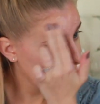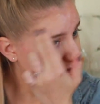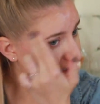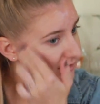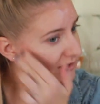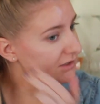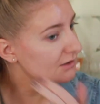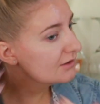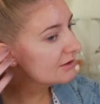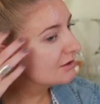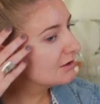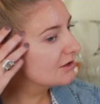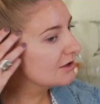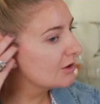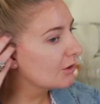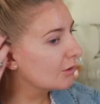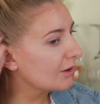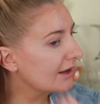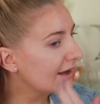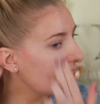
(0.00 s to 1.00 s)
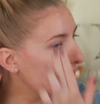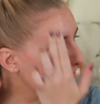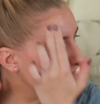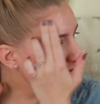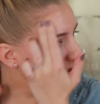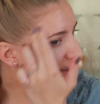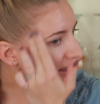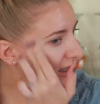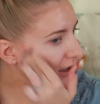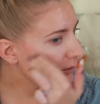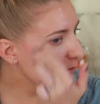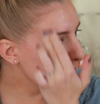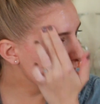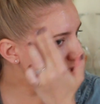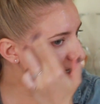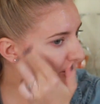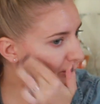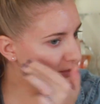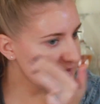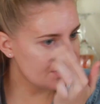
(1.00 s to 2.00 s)
It's a little annoying how this thing
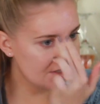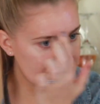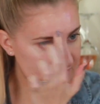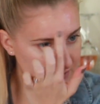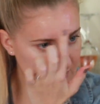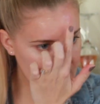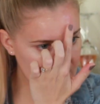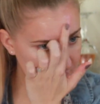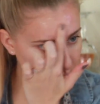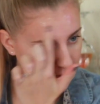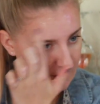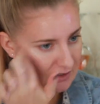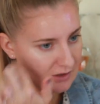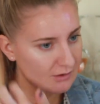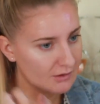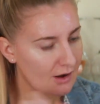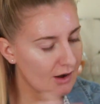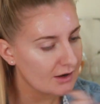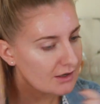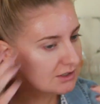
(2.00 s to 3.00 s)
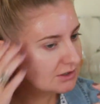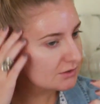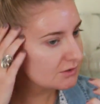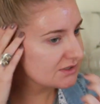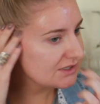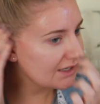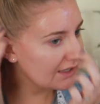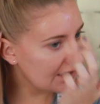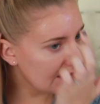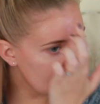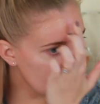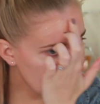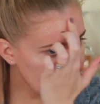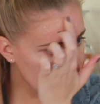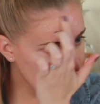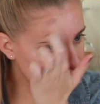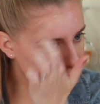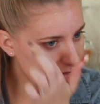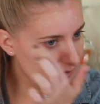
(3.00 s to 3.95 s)
beeps when you're not using it.